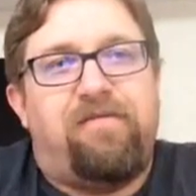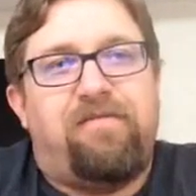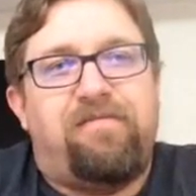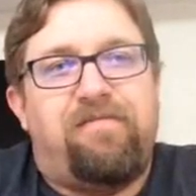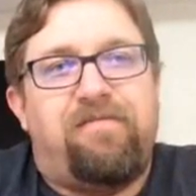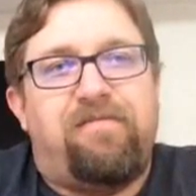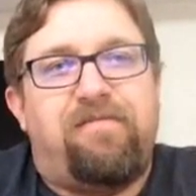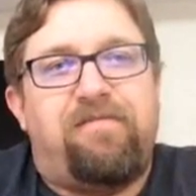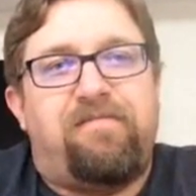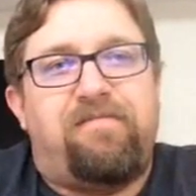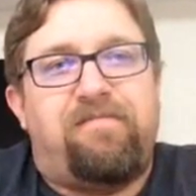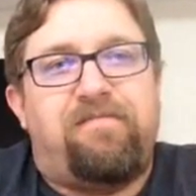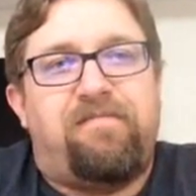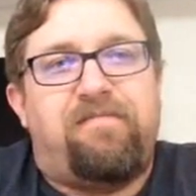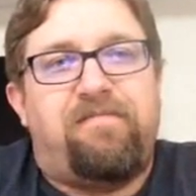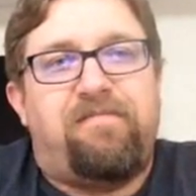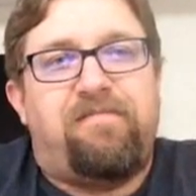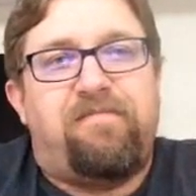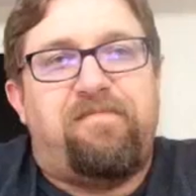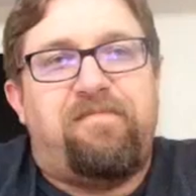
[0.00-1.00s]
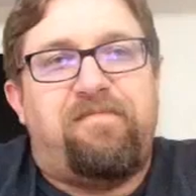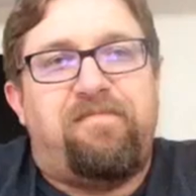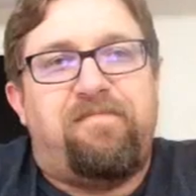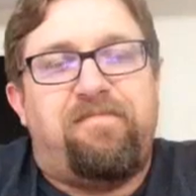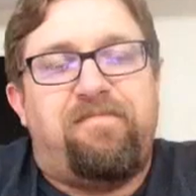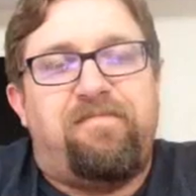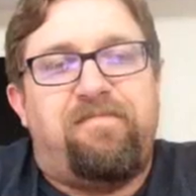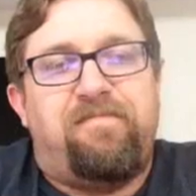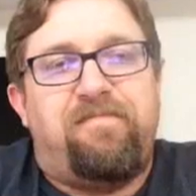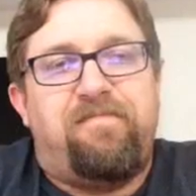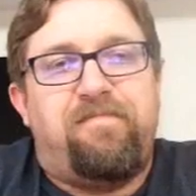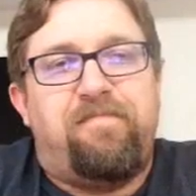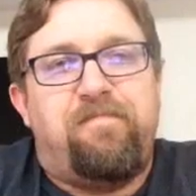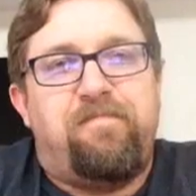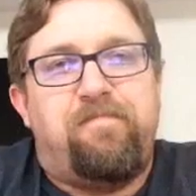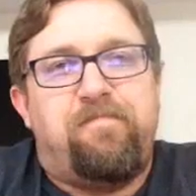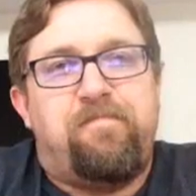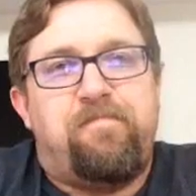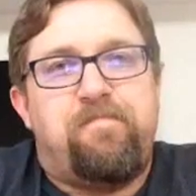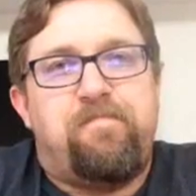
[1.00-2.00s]

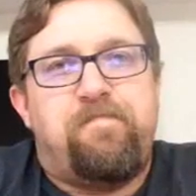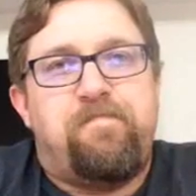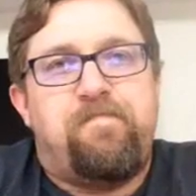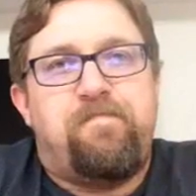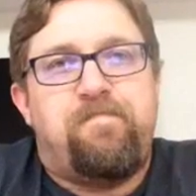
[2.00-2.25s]
(silence)